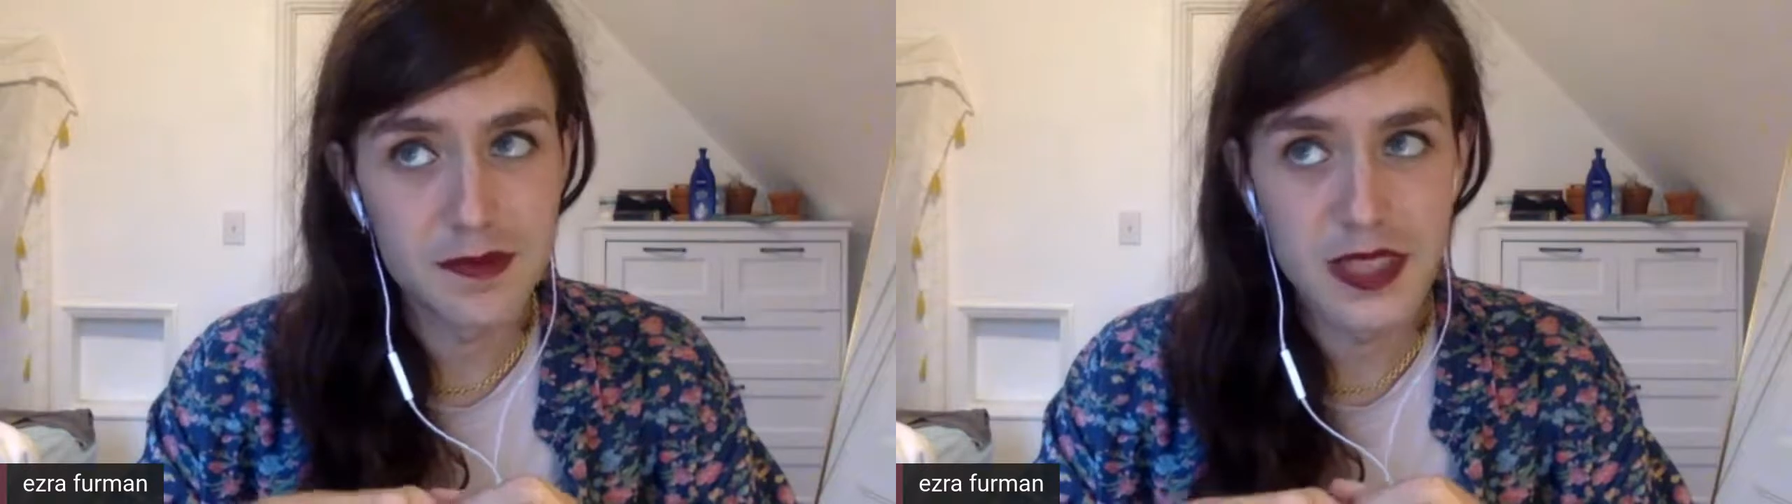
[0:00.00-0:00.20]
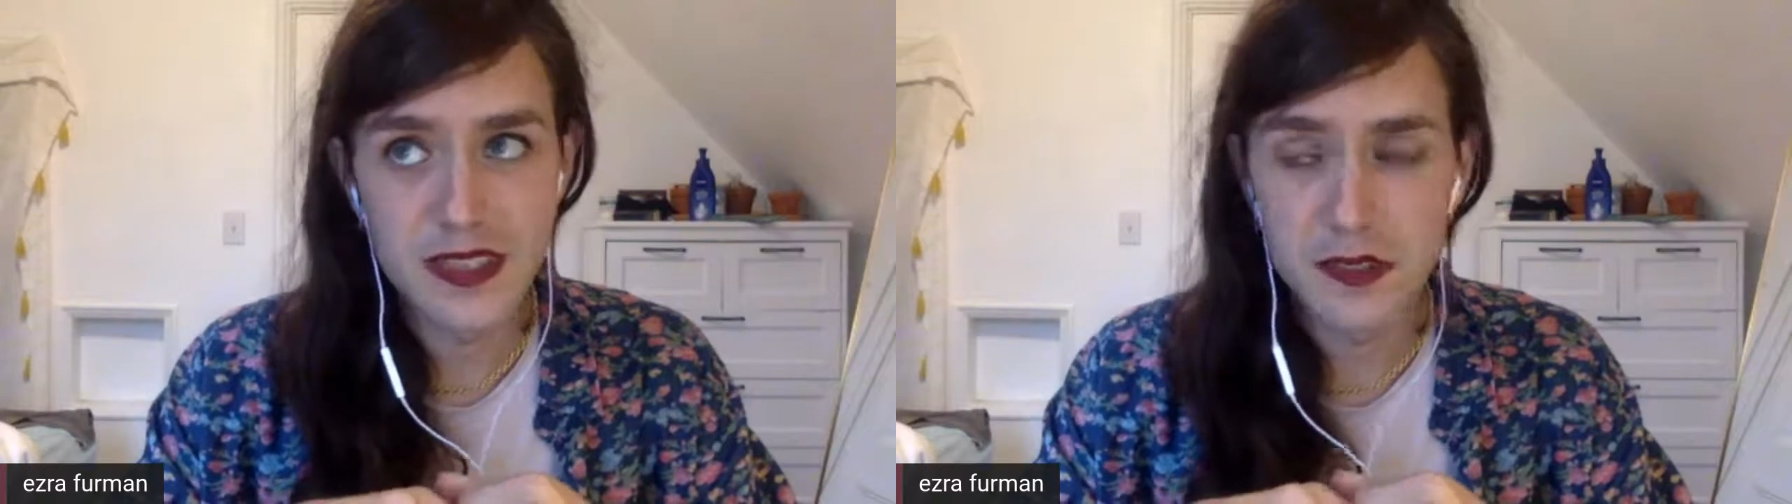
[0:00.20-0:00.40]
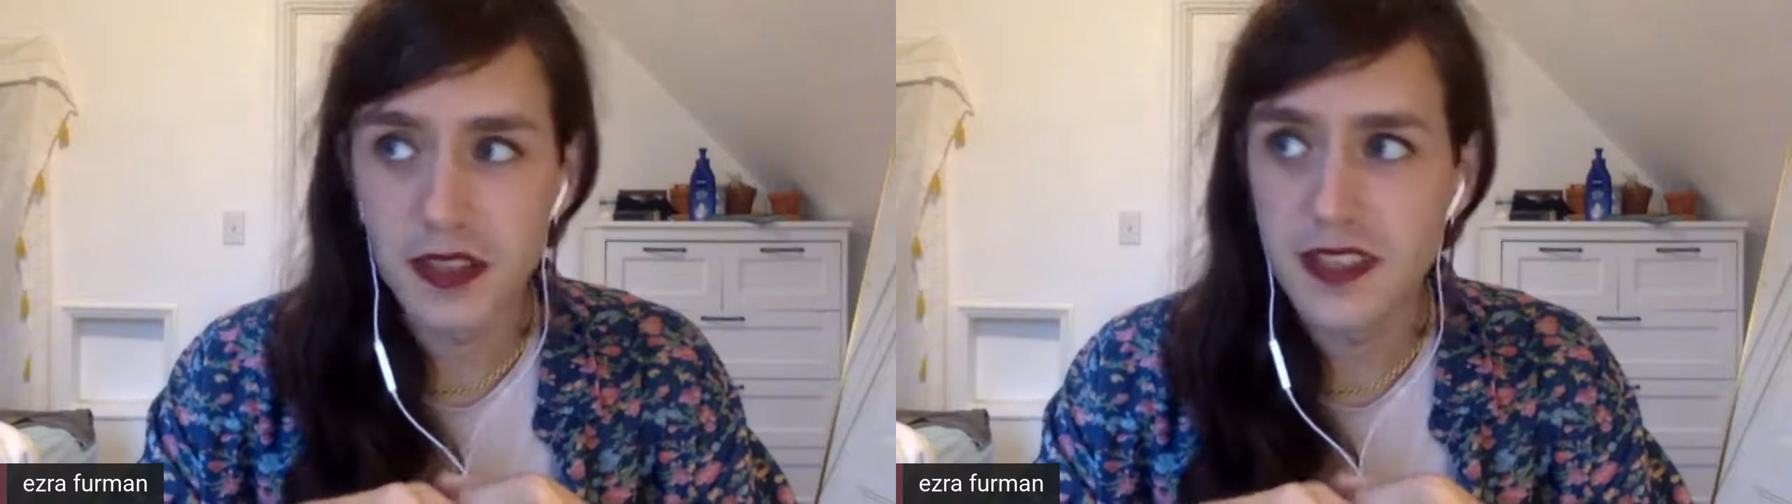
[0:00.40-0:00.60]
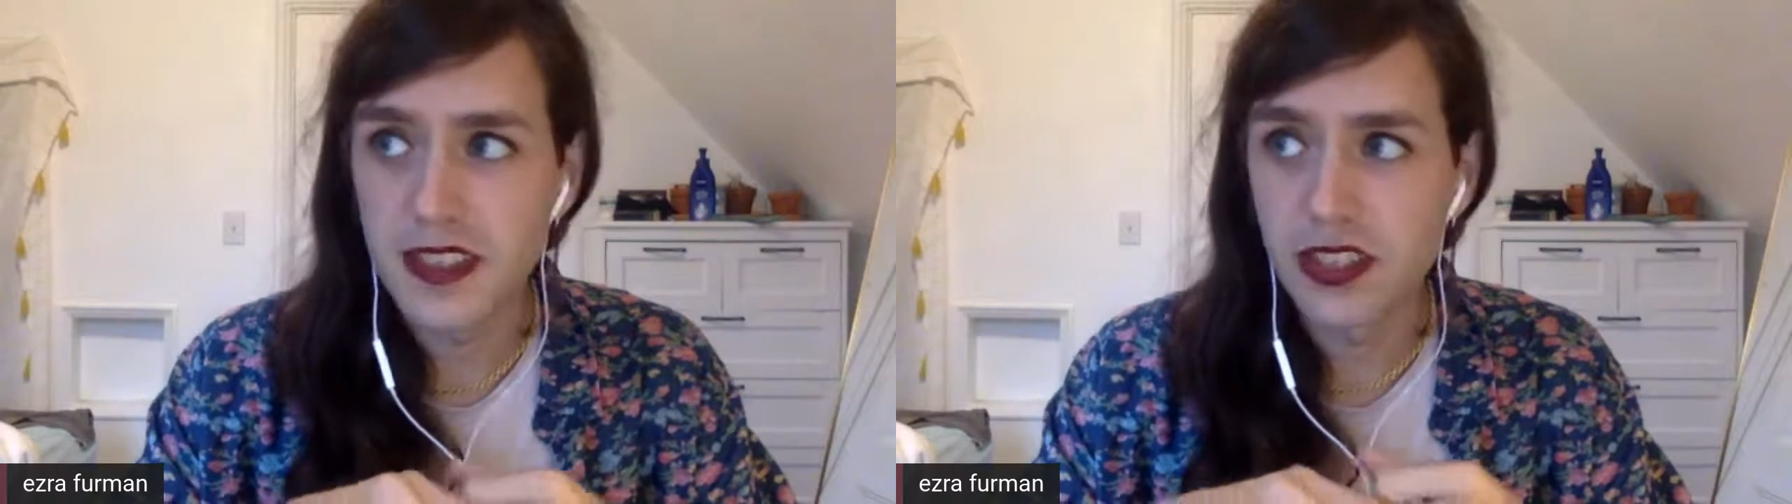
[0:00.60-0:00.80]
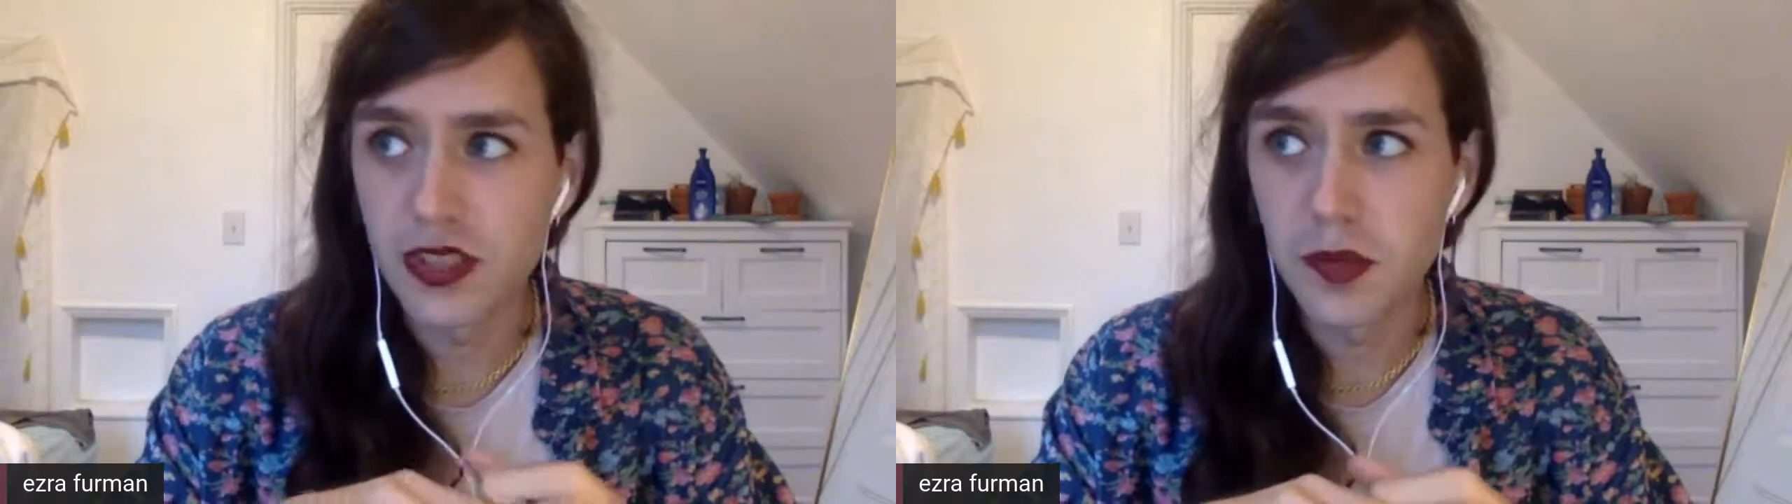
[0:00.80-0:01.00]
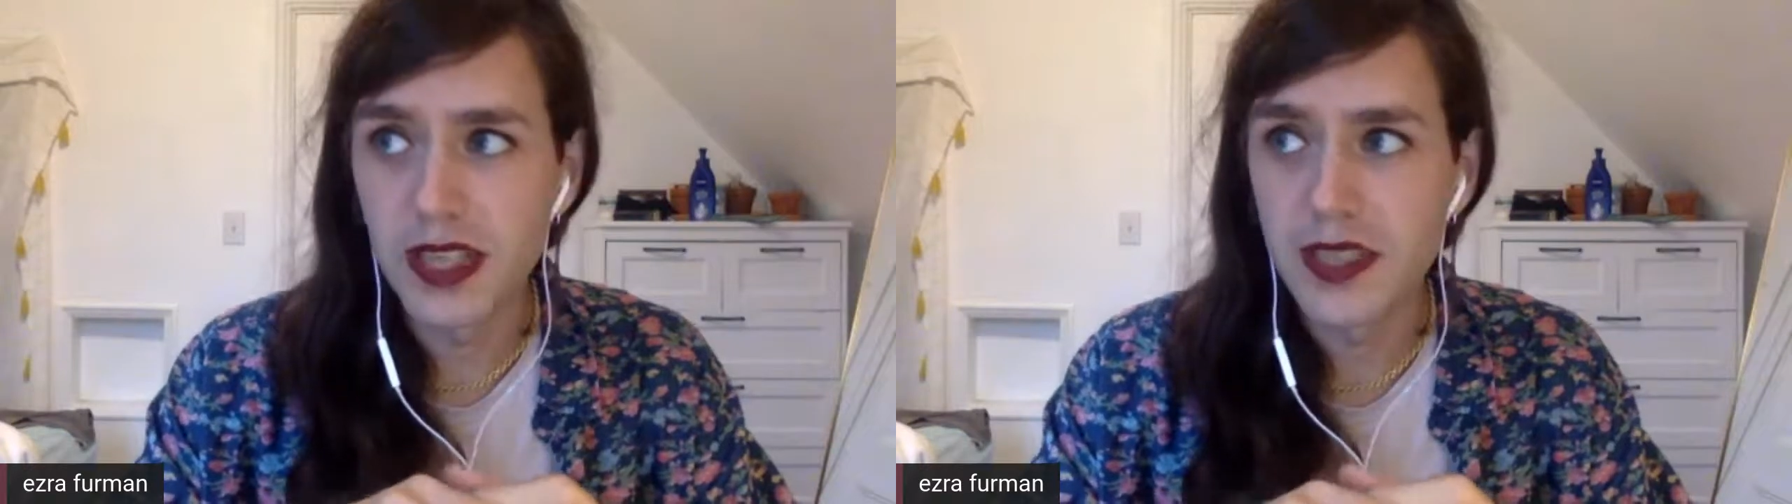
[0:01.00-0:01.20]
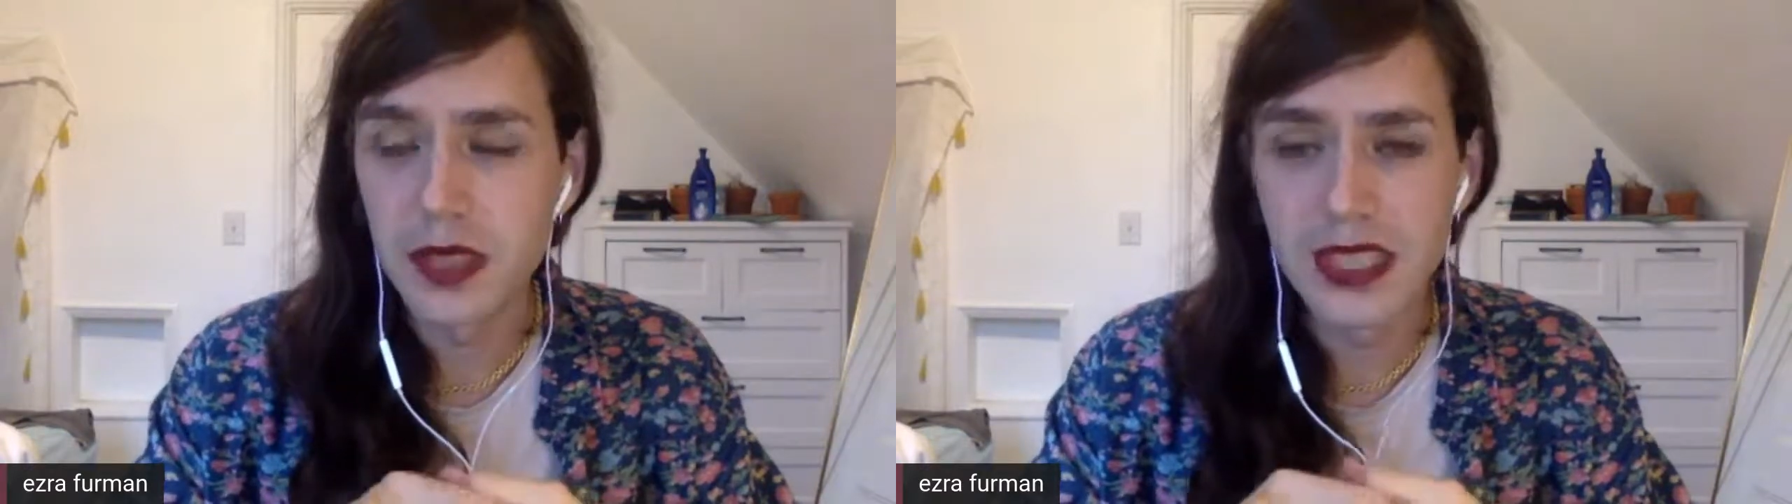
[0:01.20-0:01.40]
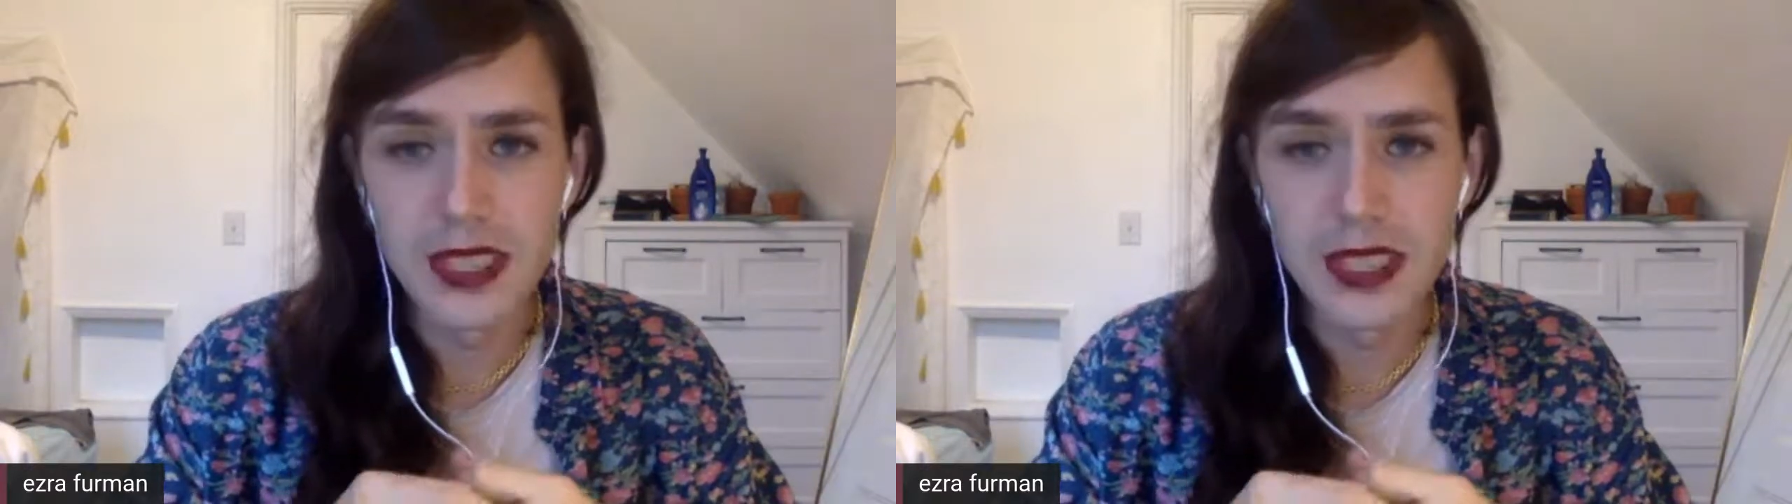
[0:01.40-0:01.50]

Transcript: is a phrase that should apply to me.